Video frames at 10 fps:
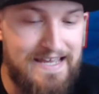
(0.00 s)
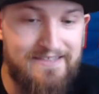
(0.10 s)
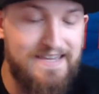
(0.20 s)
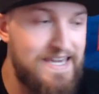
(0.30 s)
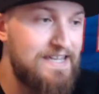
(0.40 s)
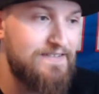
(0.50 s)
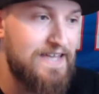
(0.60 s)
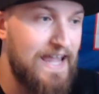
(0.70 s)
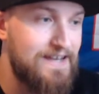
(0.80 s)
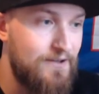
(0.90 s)
isn't kicking the
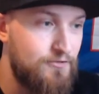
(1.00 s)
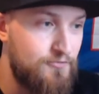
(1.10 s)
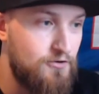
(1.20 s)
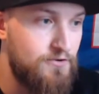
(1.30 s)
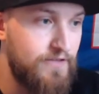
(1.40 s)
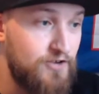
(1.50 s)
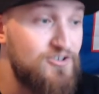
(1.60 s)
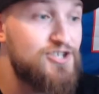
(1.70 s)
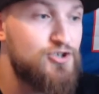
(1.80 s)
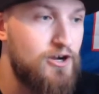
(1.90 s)
can down the road like
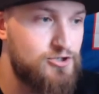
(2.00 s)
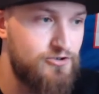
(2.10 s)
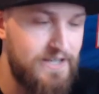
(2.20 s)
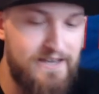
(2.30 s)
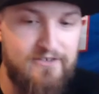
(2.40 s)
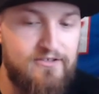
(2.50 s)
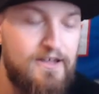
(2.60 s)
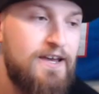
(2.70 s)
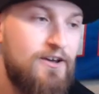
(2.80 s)
restructuring is.